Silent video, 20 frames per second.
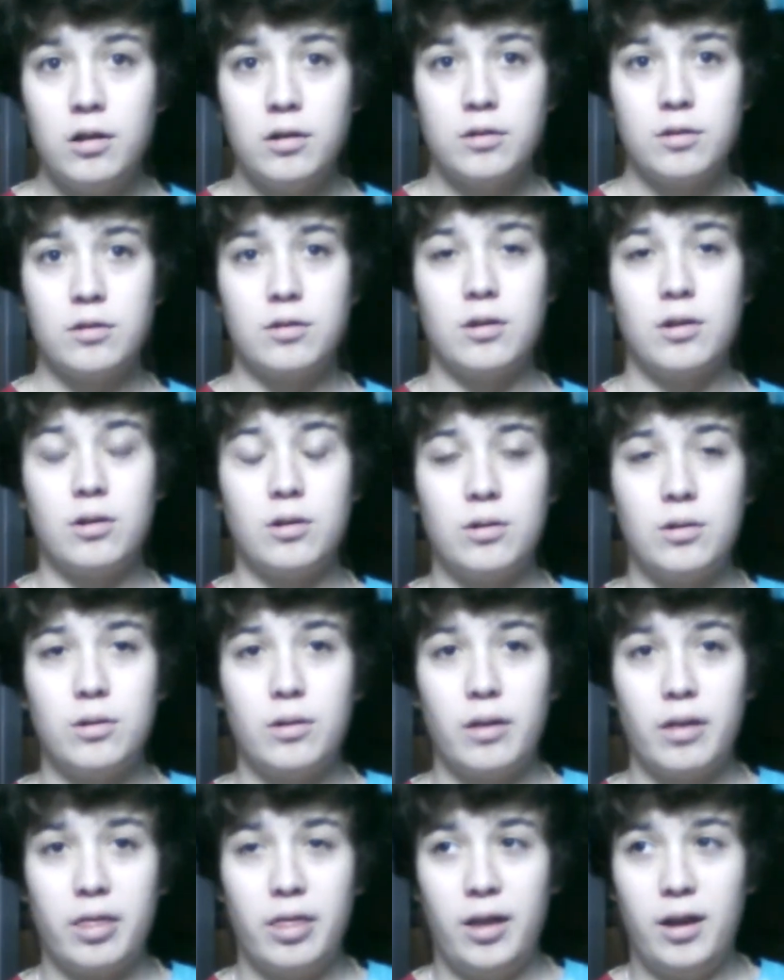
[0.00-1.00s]

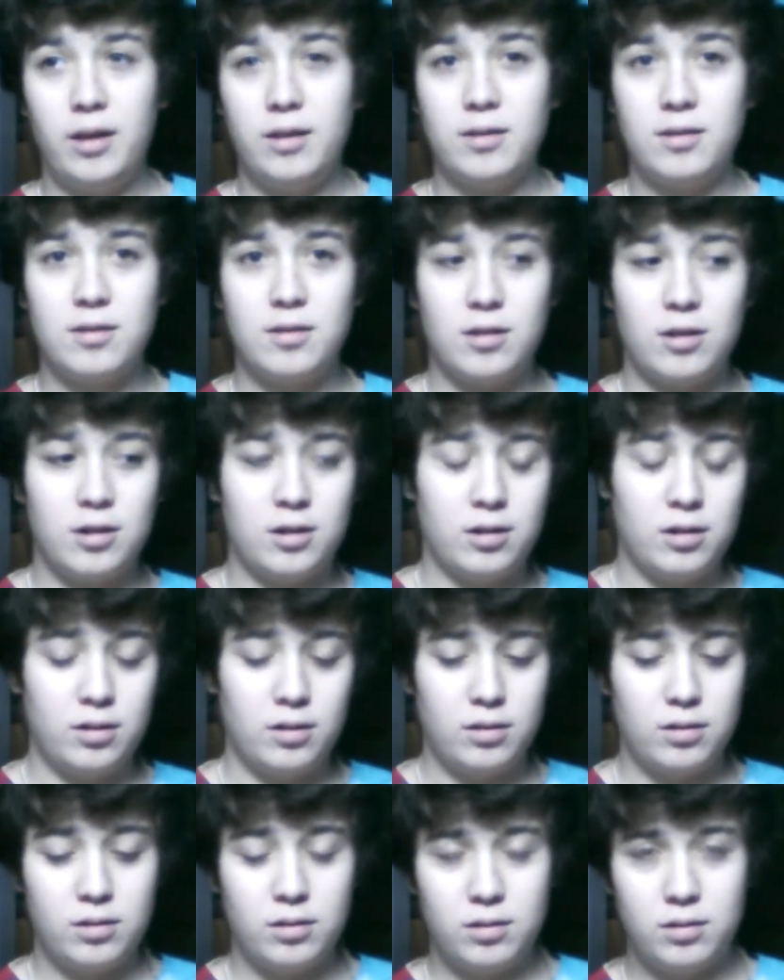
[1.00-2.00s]
So things are
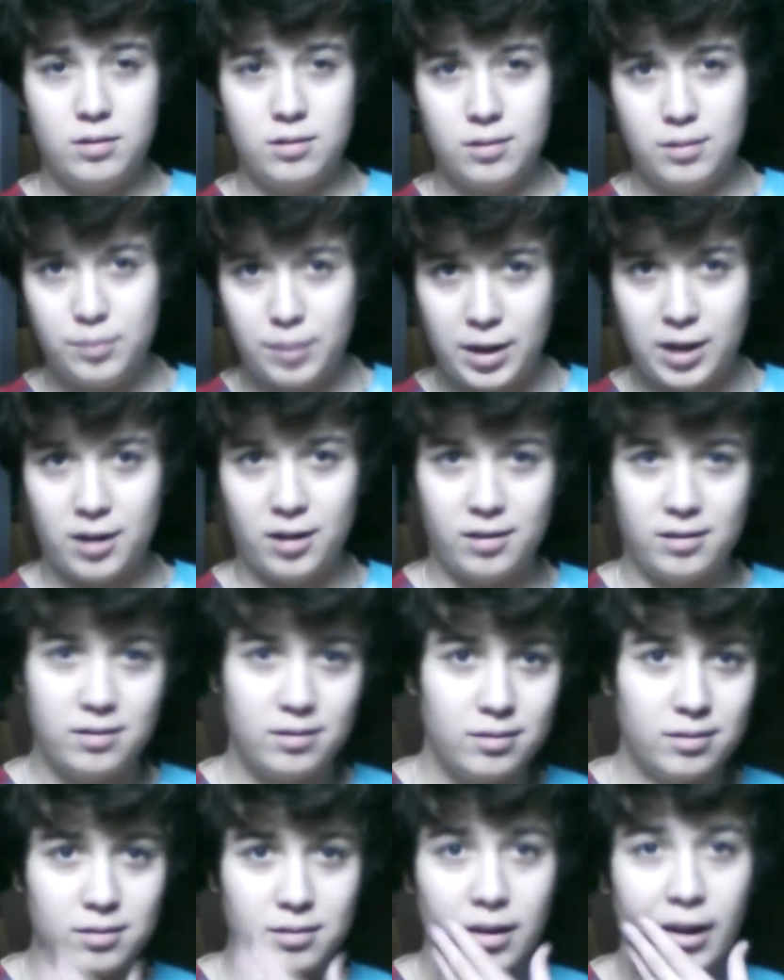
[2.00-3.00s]
doing better
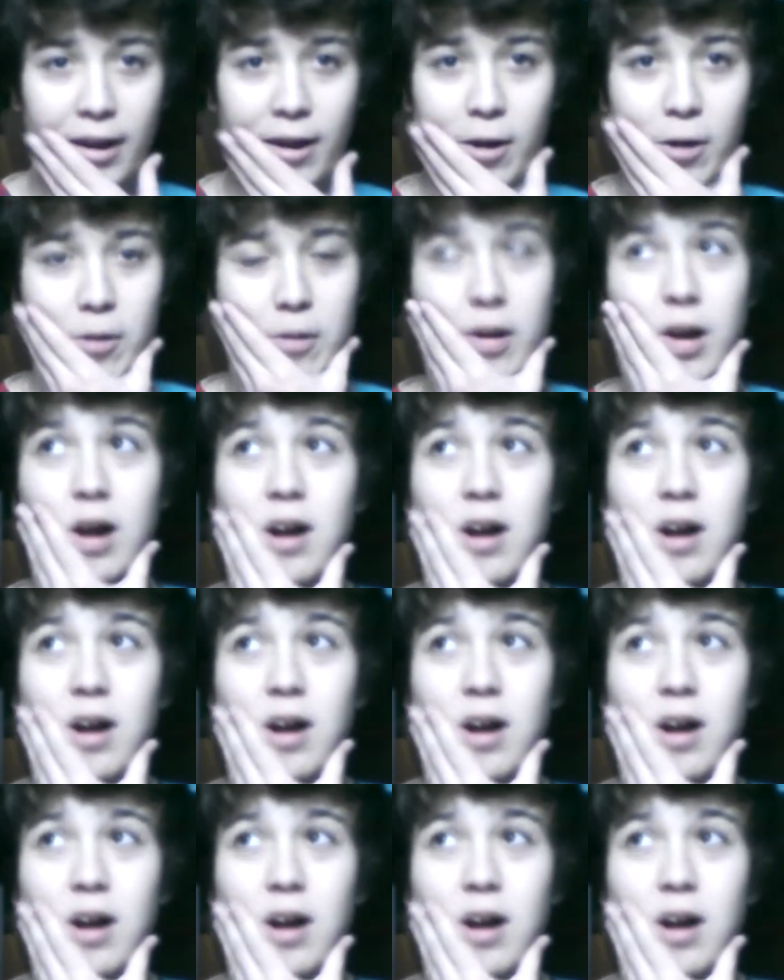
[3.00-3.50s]
now.